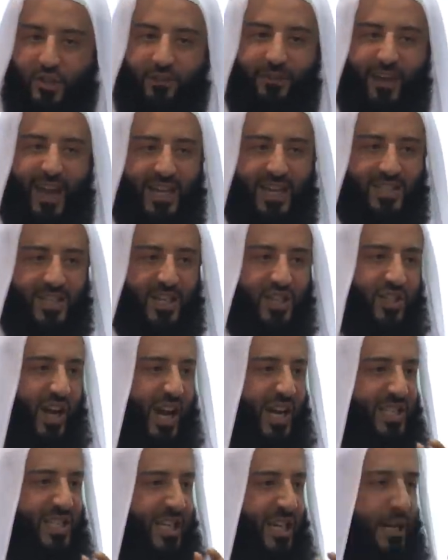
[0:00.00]
of
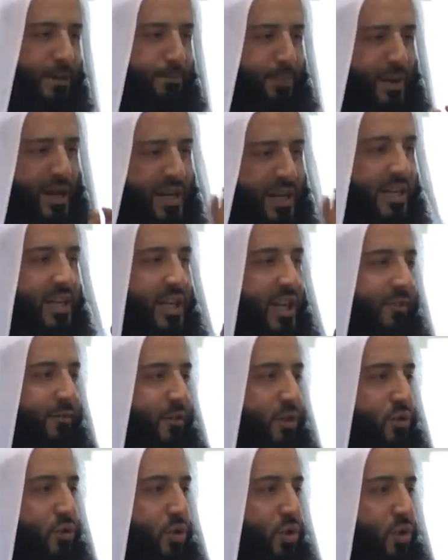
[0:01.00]
exercise in a pill and give
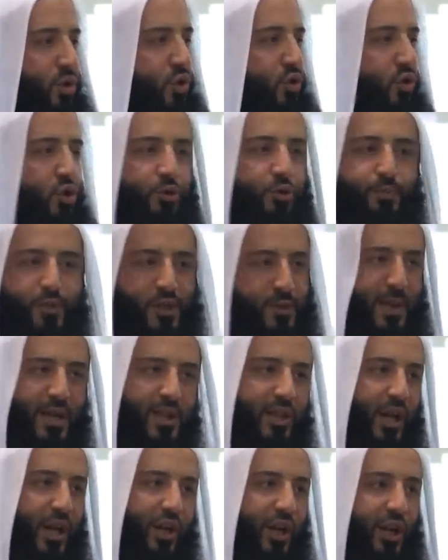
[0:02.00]
it to you, you'd
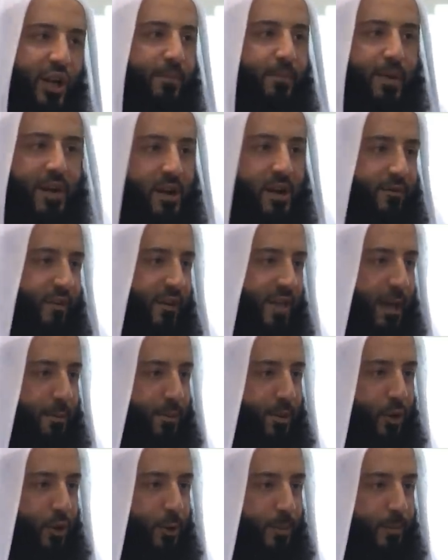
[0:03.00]
spend a lot of money for that
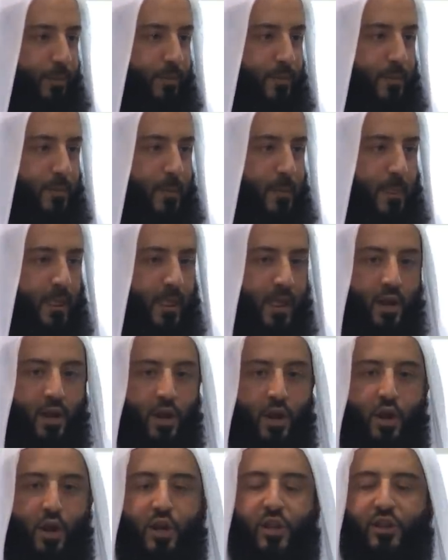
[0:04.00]
pill.
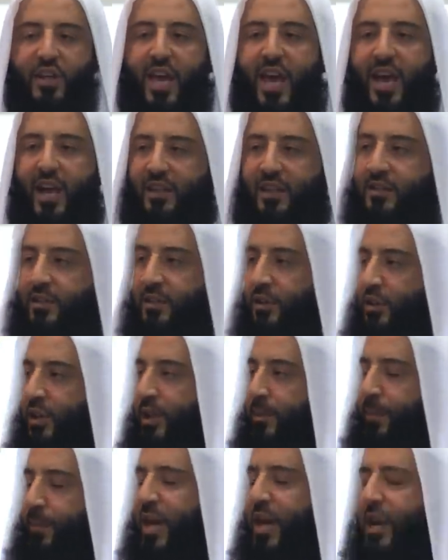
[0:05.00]

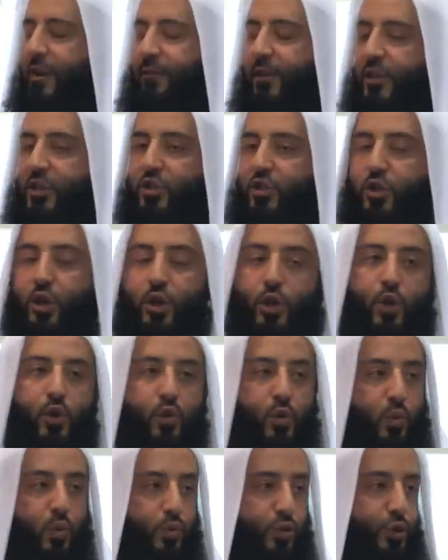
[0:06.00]
The benefits are
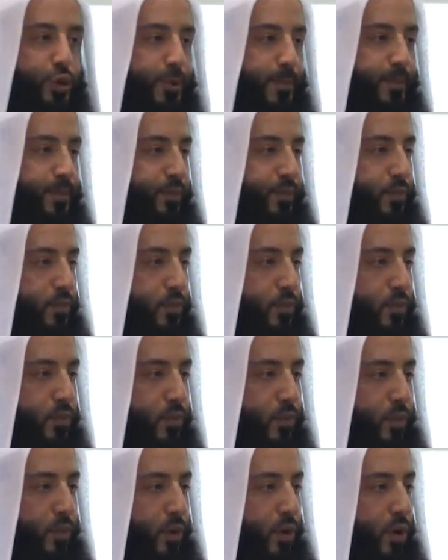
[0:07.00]
huge.
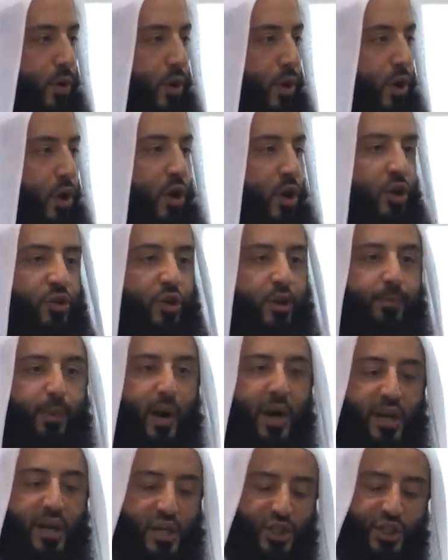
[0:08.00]
The
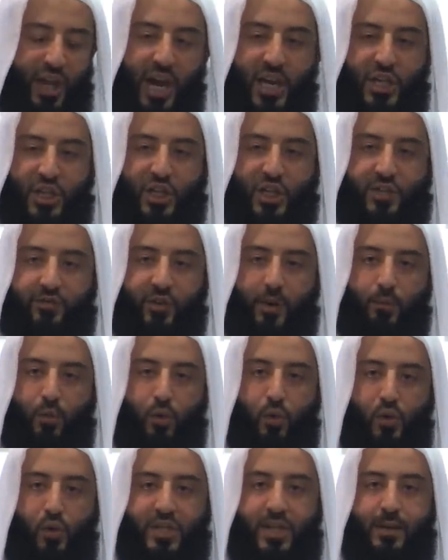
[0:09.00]
body changes from
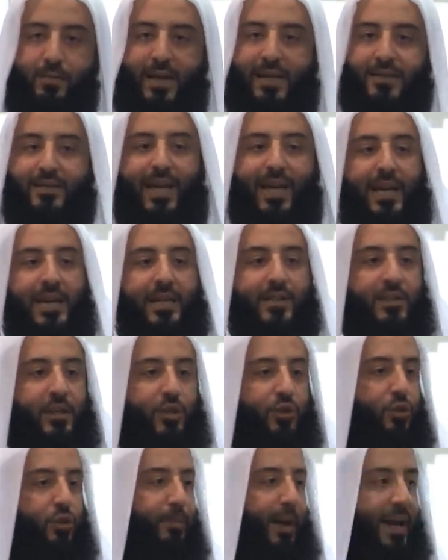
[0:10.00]
loser mentality
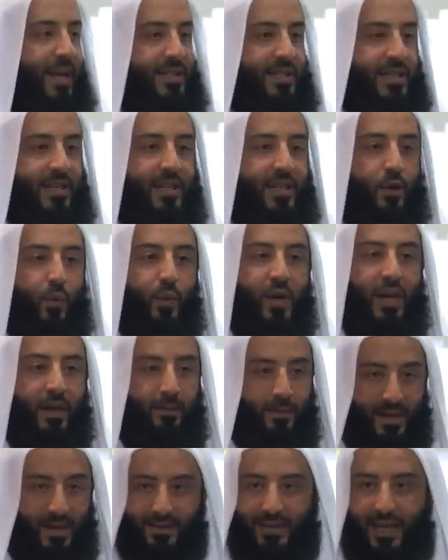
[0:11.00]
to basically winner
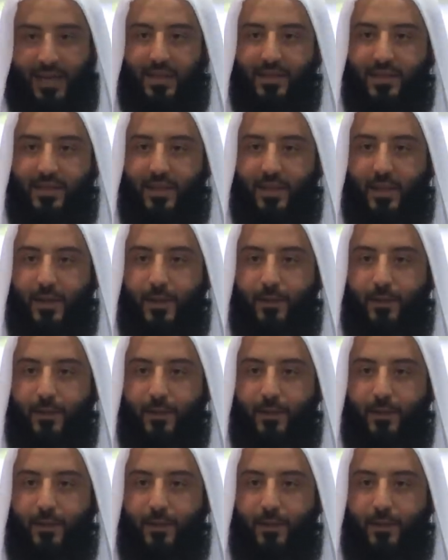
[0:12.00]
mentality.